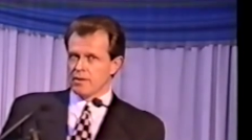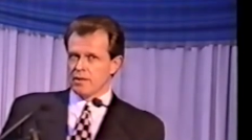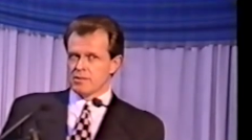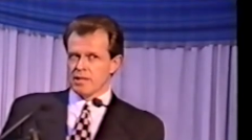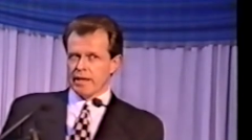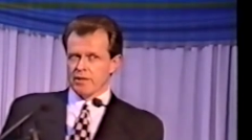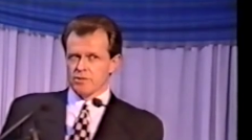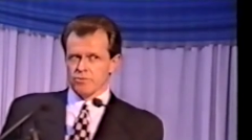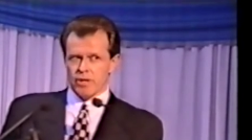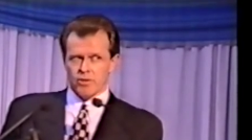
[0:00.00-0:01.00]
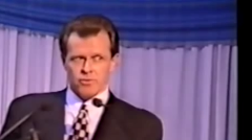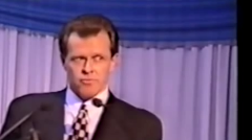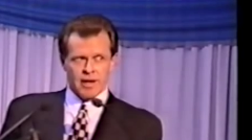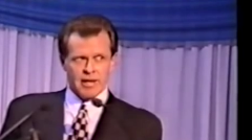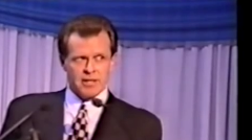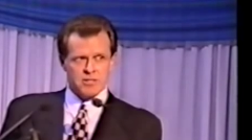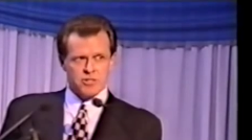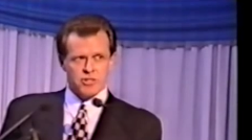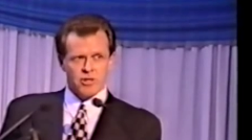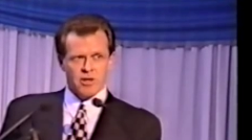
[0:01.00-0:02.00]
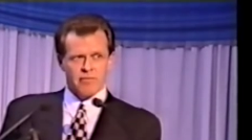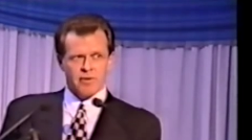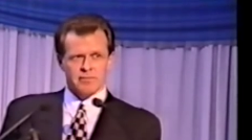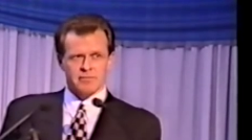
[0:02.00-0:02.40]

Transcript: and taken it to record ratings and turnover.